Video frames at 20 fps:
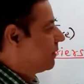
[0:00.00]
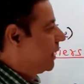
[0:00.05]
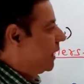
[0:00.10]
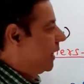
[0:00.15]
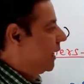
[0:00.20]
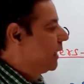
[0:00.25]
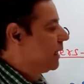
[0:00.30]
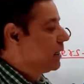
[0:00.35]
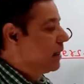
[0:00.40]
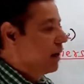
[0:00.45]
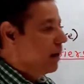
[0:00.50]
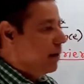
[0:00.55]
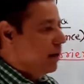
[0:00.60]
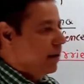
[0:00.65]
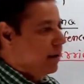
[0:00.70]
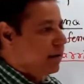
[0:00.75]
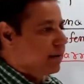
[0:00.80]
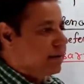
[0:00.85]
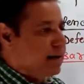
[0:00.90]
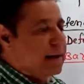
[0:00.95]
in
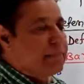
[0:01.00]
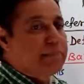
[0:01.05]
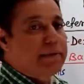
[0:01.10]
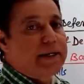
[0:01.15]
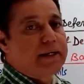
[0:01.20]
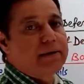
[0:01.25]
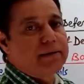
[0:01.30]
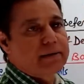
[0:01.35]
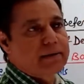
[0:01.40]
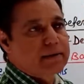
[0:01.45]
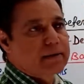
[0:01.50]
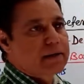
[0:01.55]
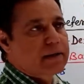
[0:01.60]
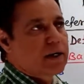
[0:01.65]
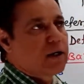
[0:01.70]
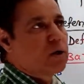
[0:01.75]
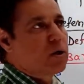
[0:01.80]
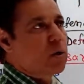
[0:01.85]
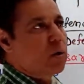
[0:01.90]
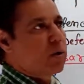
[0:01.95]
rapid
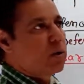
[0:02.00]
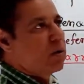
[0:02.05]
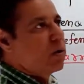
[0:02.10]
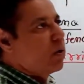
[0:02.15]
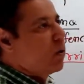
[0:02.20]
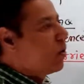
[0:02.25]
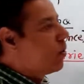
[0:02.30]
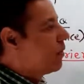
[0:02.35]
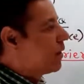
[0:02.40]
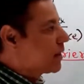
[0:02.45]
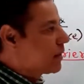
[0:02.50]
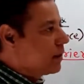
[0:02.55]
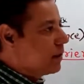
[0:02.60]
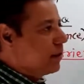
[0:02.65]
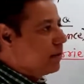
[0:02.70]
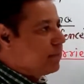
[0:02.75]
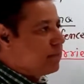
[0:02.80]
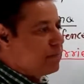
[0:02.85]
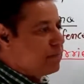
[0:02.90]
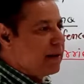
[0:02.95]
control over
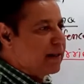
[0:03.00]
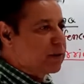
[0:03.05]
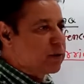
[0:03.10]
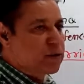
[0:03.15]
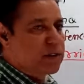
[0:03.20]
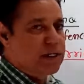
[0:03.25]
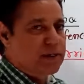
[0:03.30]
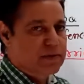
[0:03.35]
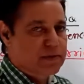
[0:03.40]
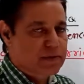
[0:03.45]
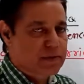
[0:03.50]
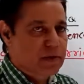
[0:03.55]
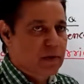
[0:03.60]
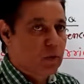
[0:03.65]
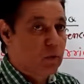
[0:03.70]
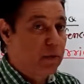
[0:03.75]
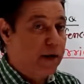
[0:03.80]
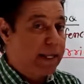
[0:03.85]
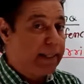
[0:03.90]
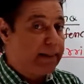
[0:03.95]
the pathogens
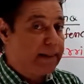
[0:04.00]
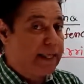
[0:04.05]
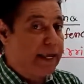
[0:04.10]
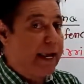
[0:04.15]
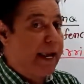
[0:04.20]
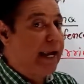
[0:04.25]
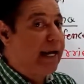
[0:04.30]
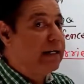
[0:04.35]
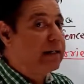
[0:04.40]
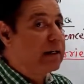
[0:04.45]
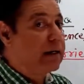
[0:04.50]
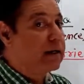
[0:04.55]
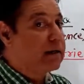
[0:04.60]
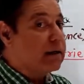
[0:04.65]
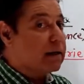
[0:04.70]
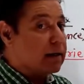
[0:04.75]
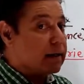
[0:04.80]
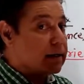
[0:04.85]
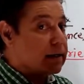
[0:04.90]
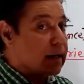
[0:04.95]
when they enter
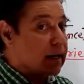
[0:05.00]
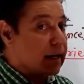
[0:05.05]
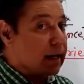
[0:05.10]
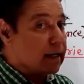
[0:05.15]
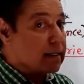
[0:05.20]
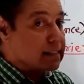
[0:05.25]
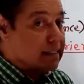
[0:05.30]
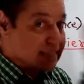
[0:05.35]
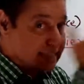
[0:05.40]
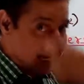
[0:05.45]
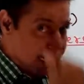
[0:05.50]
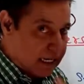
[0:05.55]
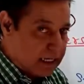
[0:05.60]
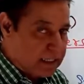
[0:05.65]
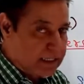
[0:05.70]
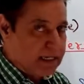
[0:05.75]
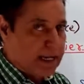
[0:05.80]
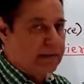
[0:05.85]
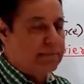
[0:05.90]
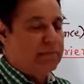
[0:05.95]

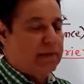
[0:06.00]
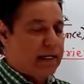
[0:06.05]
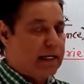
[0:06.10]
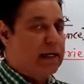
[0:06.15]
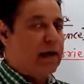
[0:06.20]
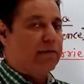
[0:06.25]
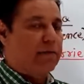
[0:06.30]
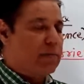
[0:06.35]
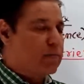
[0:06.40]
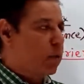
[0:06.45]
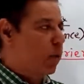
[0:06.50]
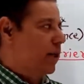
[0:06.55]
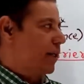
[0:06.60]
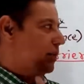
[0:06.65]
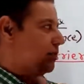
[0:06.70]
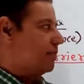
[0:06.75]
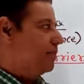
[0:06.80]
second time in our body.